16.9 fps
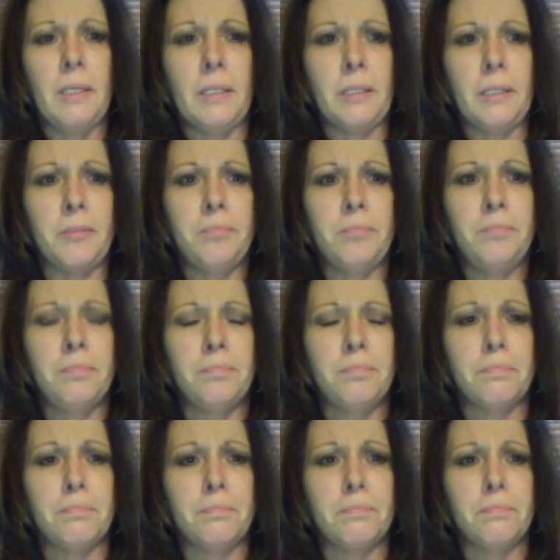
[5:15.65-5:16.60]

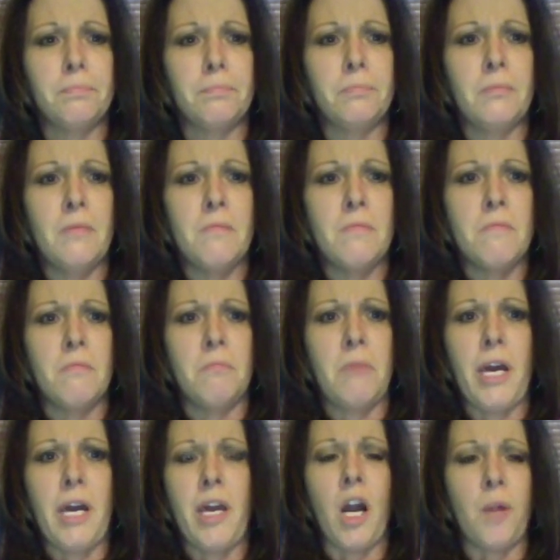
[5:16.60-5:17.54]

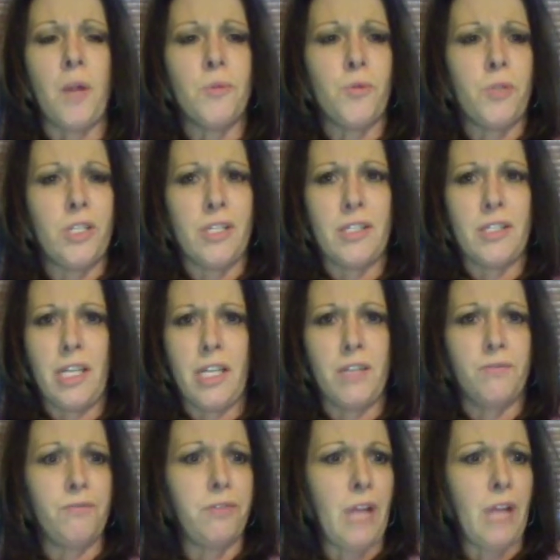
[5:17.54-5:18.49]
My arms would just
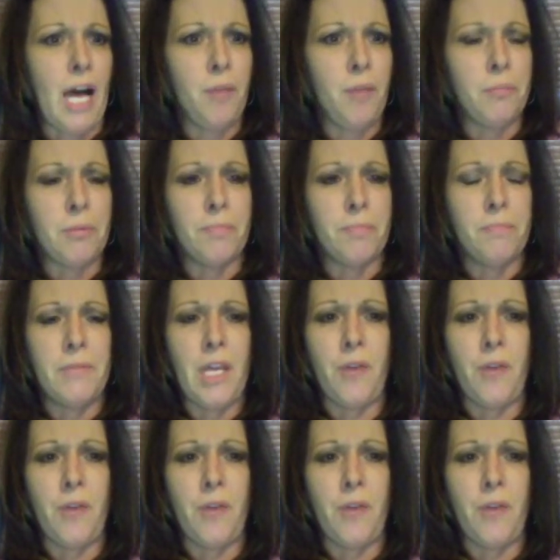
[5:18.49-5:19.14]
sit and flop.